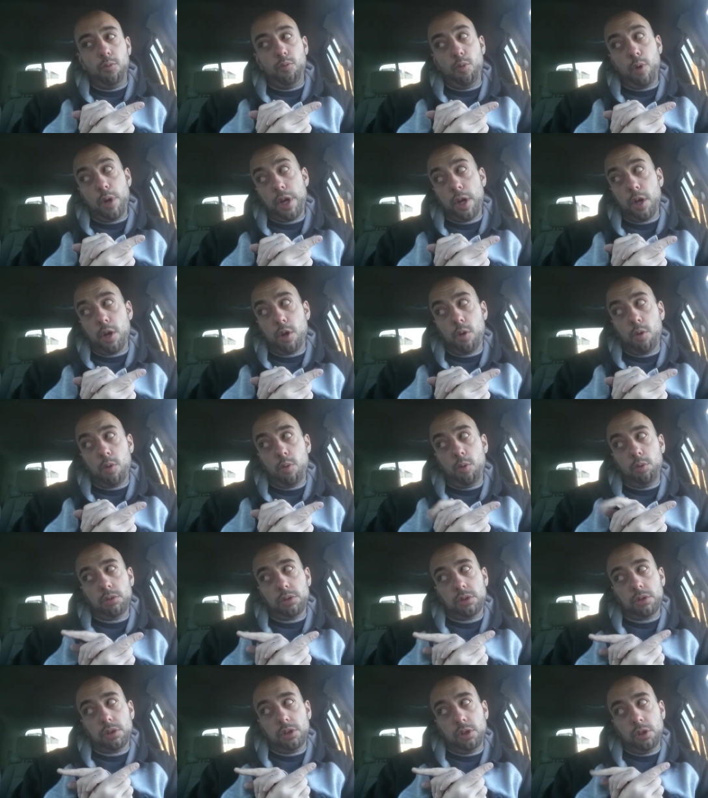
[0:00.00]

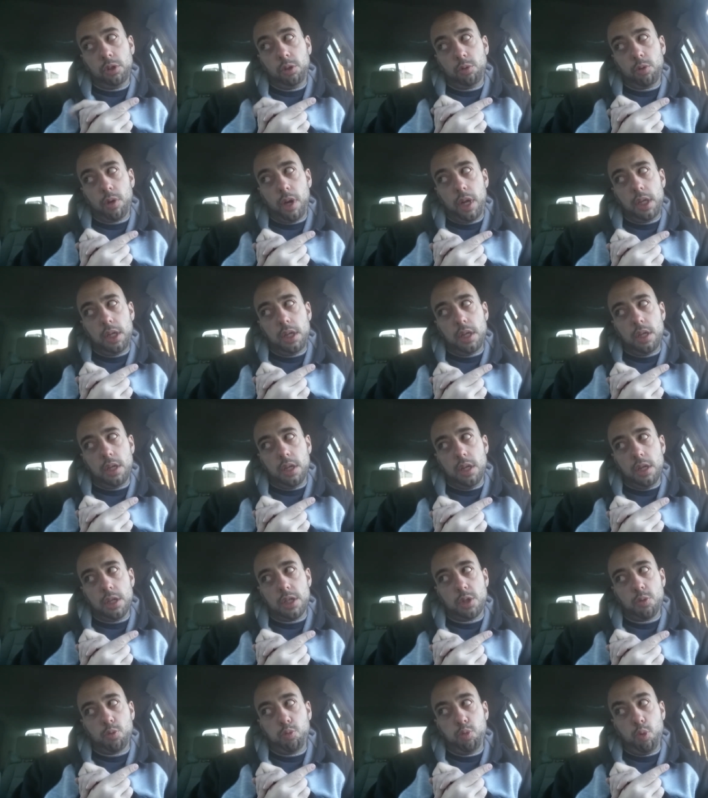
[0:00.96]
well, to
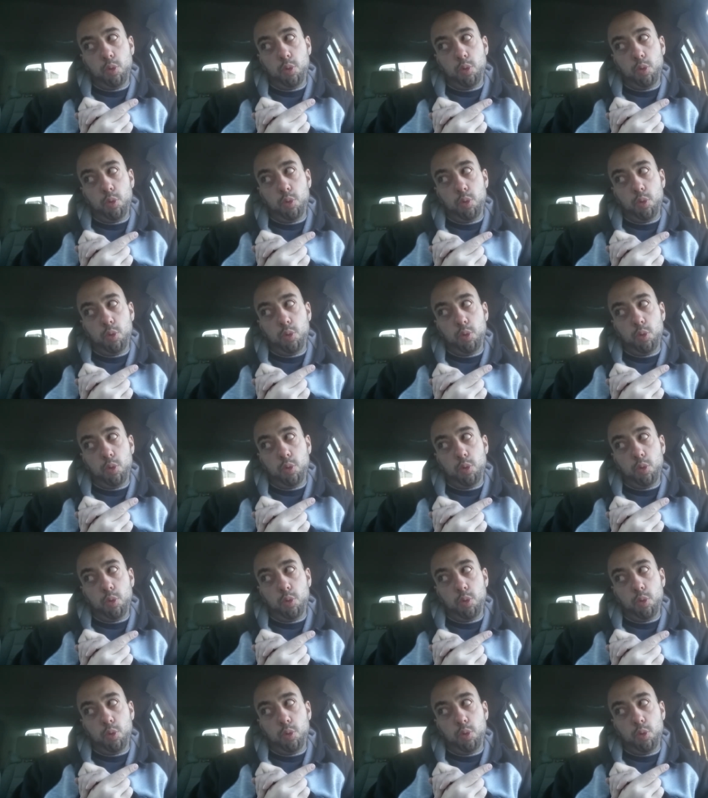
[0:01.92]
Greatness.